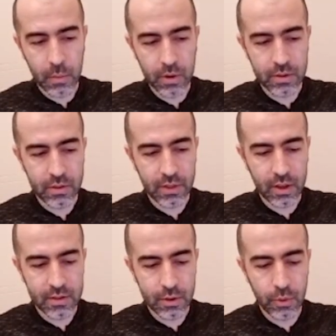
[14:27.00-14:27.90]
month.
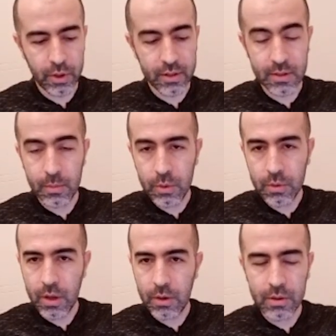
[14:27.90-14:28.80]
Things are going
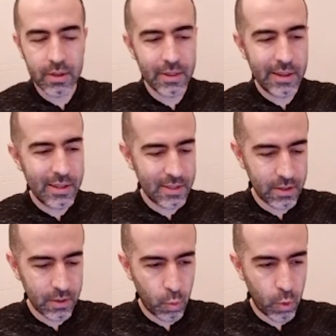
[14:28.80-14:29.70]
smoothly. Only the
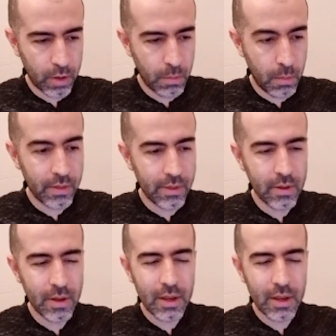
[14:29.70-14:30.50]
last 1 month